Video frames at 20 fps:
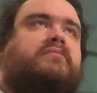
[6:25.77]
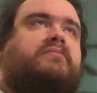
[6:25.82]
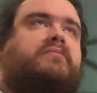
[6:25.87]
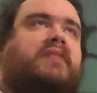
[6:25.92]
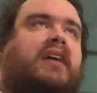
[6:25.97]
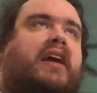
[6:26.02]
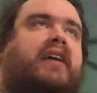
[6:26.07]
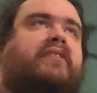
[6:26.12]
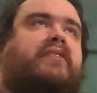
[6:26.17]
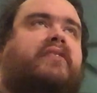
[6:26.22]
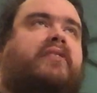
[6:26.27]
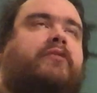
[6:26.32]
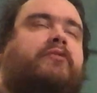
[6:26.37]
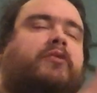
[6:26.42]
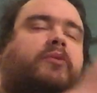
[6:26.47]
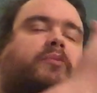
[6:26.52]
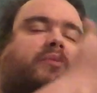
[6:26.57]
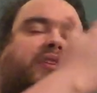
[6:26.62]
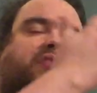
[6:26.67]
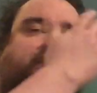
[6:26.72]
as the
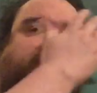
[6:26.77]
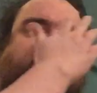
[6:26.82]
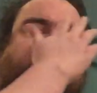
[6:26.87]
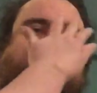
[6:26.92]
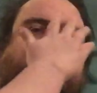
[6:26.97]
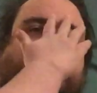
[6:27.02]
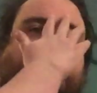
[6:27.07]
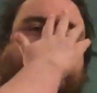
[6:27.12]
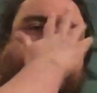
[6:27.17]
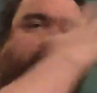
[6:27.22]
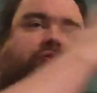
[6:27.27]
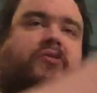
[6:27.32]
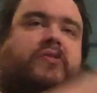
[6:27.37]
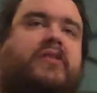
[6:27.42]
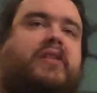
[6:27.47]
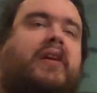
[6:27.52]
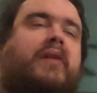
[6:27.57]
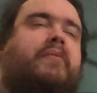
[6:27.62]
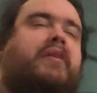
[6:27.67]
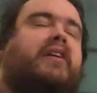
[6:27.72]
film reaches its emotional
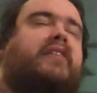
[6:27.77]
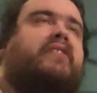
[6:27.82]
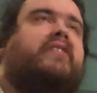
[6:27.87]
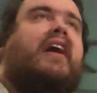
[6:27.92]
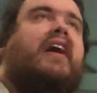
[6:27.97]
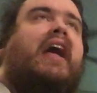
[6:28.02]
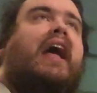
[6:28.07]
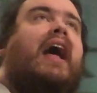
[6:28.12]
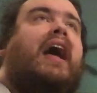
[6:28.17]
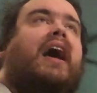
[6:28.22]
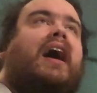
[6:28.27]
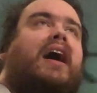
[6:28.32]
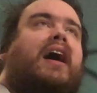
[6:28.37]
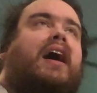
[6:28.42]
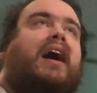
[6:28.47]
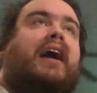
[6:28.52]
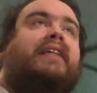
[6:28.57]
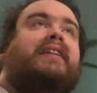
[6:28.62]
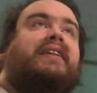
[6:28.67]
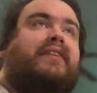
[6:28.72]
climax.
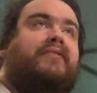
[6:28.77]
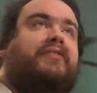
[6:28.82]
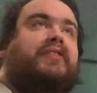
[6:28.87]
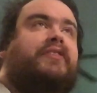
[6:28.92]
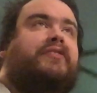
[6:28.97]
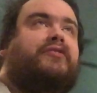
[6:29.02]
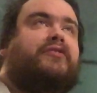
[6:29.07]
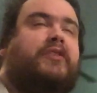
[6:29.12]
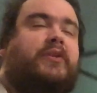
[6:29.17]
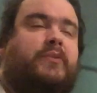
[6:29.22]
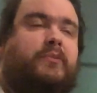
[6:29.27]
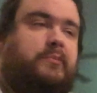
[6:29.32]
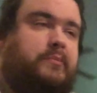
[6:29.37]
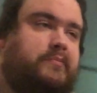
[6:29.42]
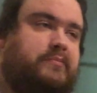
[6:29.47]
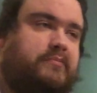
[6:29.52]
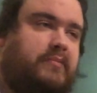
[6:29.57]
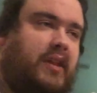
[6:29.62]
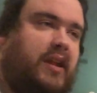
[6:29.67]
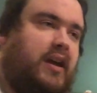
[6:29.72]
I love this
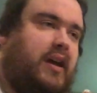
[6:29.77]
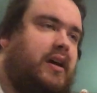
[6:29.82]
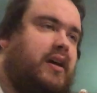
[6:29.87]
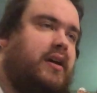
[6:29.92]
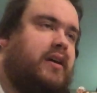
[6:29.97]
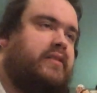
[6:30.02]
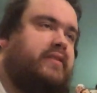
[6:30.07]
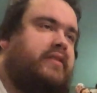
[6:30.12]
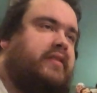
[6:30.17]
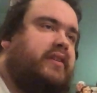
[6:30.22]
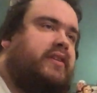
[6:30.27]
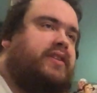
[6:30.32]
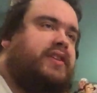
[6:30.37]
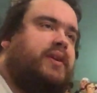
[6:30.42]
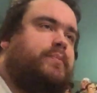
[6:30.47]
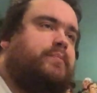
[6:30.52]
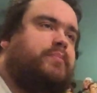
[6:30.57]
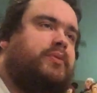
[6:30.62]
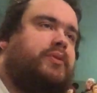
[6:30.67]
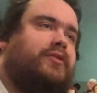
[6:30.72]
film. Tick,
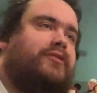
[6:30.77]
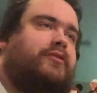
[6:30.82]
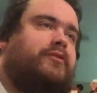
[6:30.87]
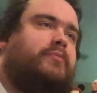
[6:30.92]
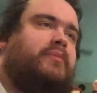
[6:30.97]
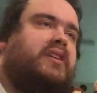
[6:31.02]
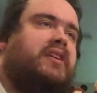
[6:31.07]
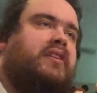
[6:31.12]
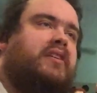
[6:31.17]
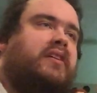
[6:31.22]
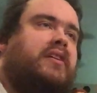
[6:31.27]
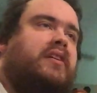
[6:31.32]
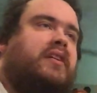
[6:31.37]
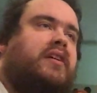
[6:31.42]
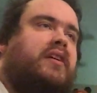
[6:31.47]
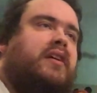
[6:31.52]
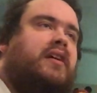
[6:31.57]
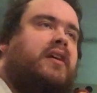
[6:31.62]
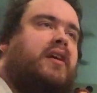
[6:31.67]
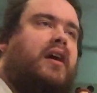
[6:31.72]
Tick, Boom.
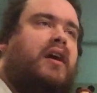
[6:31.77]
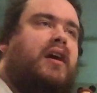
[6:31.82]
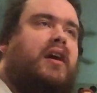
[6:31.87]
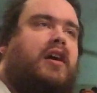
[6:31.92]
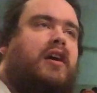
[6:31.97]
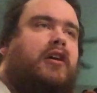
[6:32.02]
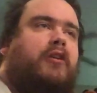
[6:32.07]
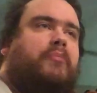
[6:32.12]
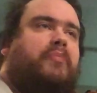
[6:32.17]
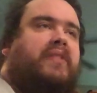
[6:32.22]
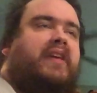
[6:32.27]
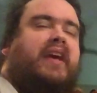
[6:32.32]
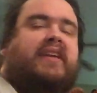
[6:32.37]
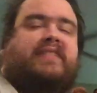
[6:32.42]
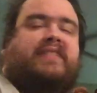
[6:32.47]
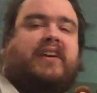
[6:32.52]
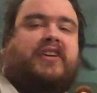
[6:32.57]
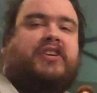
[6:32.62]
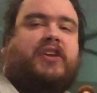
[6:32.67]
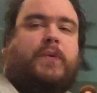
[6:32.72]
It's
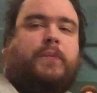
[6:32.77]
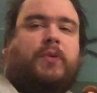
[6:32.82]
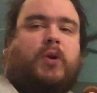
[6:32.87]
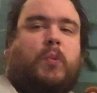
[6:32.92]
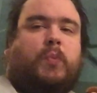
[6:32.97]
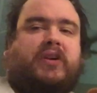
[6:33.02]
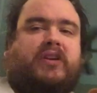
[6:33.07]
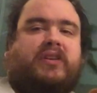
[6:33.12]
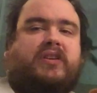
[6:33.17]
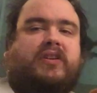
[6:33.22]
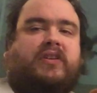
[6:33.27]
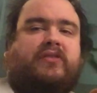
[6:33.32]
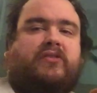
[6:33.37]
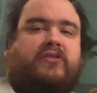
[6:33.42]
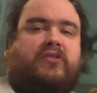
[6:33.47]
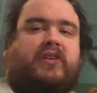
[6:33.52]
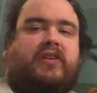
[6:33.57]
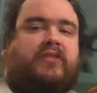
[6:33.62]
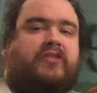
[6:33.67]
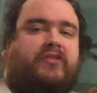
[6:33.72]
actually appropriate to use
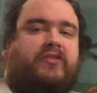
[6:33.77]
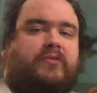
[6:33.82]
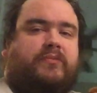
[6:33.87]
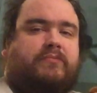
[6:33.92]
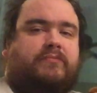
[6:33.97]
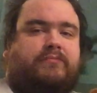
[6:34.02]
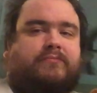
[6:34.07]
this.